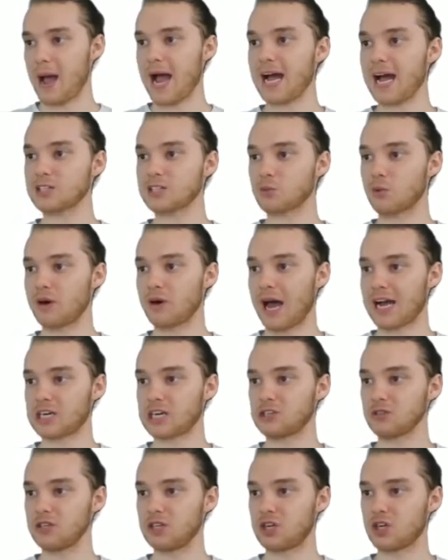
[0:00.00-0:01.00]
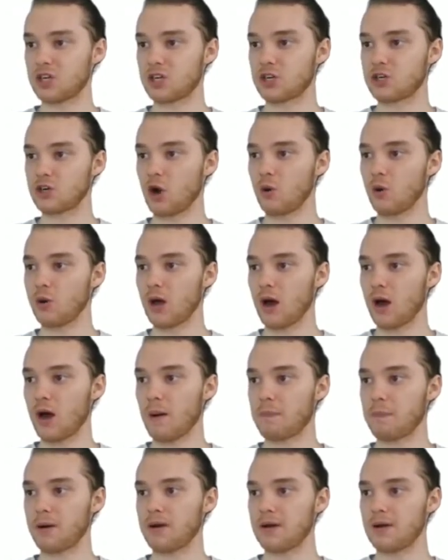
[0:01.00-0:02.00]
the password actually showed
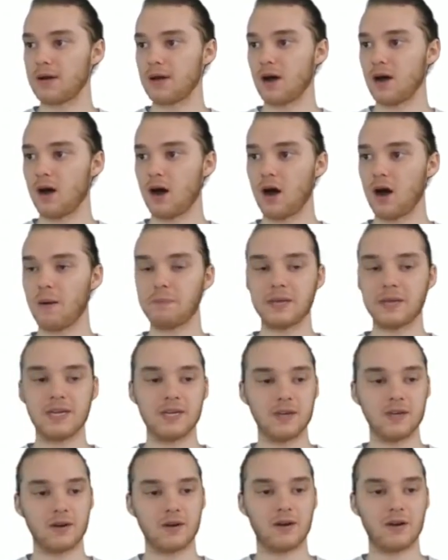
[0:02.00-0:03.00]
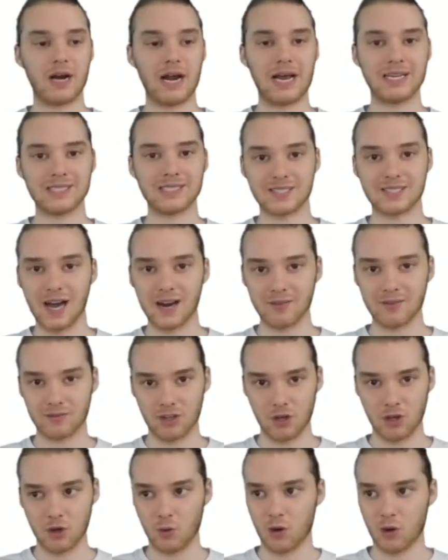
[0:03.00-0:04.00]
up here inside of
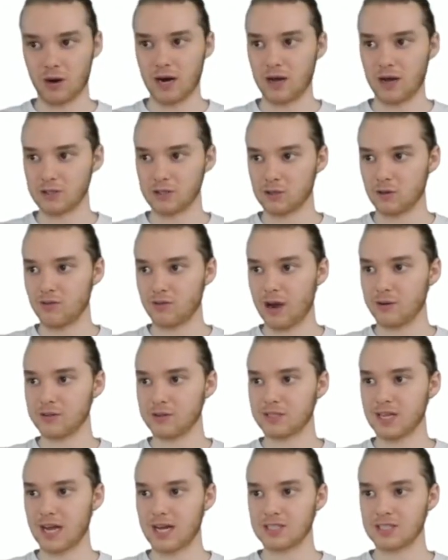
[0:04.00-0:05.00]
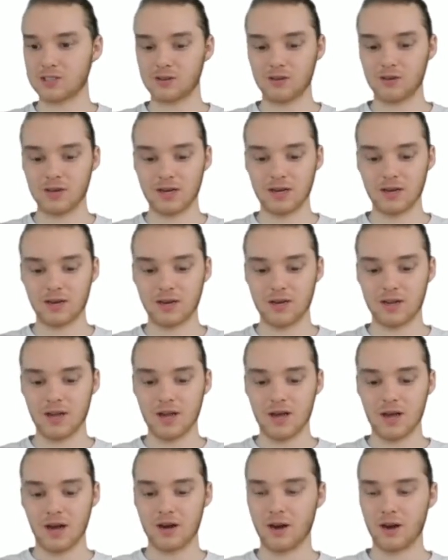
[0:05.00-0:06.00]
the URL. So if I was to enter in
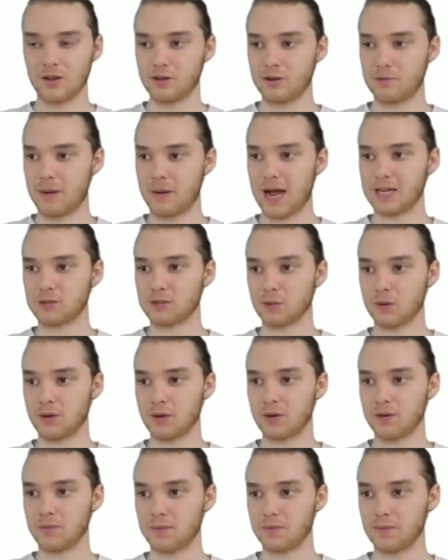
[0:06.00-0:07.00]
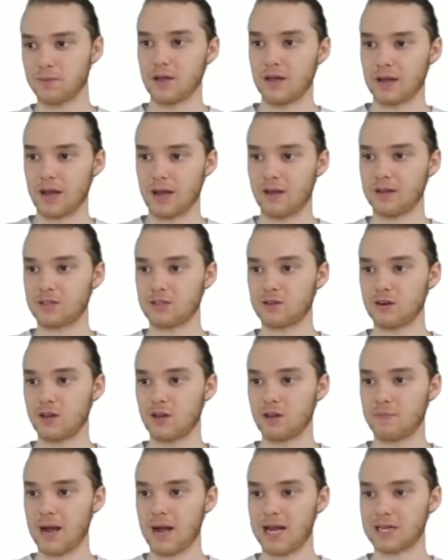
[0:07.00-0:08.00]
another password, I'll enter
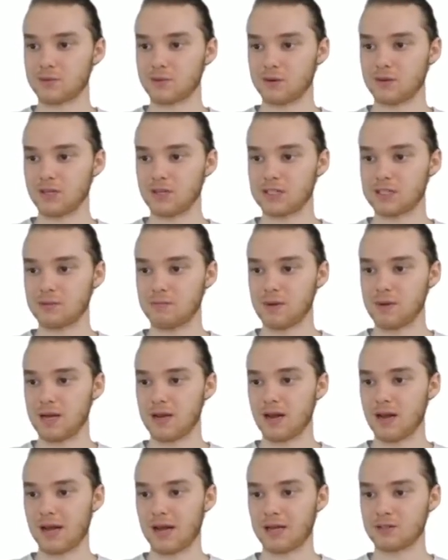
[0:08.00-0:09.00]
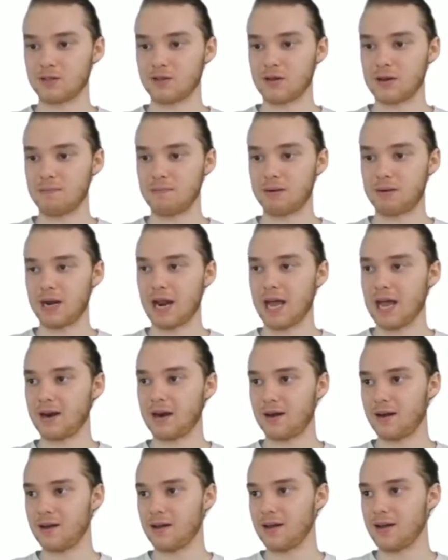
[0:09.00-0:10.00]
another password, click submit, I entered in
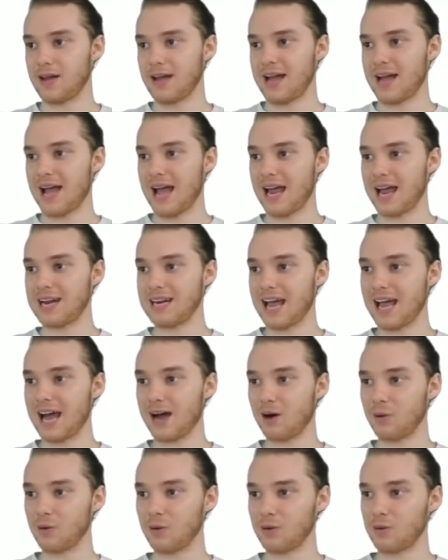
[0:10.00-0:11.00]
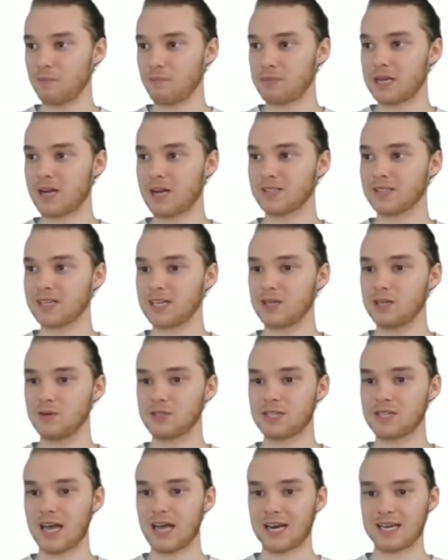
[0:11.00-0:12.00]
banana, and now because I
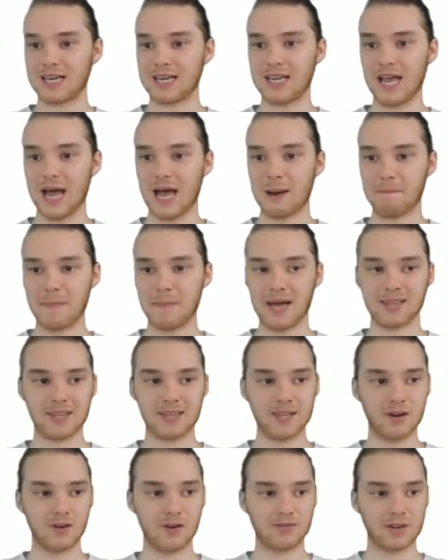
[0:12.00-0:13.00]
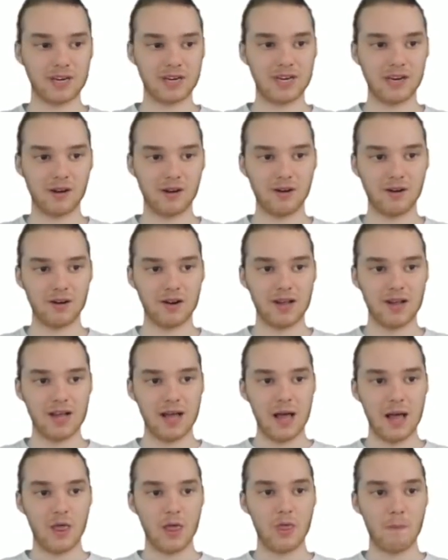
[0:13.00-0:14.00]
used that get method over here,
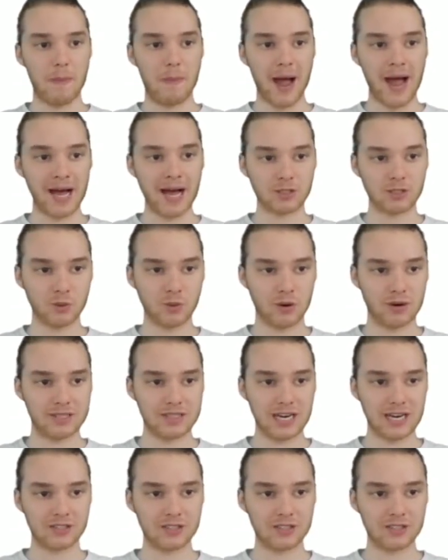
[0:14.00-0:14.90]
the password